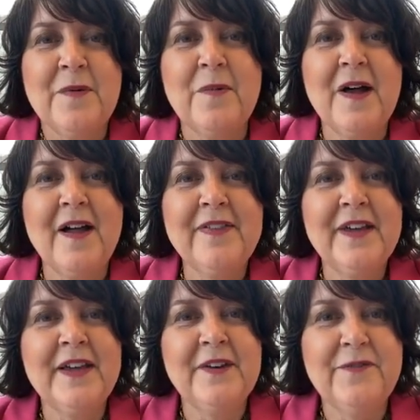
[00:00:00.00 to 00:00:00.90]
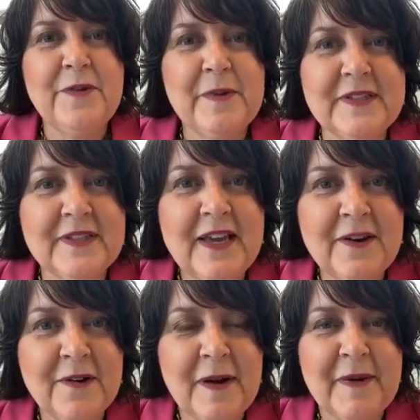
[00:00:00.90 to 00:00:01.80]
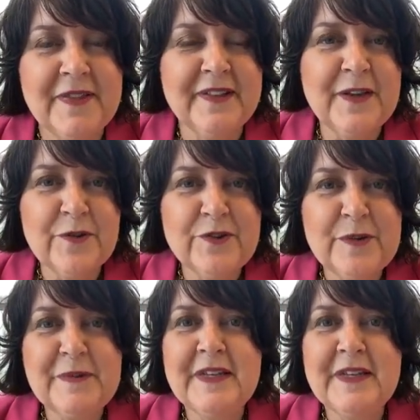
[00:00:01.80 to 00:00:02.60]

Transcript: Well, then a few months later, I'm on the leadership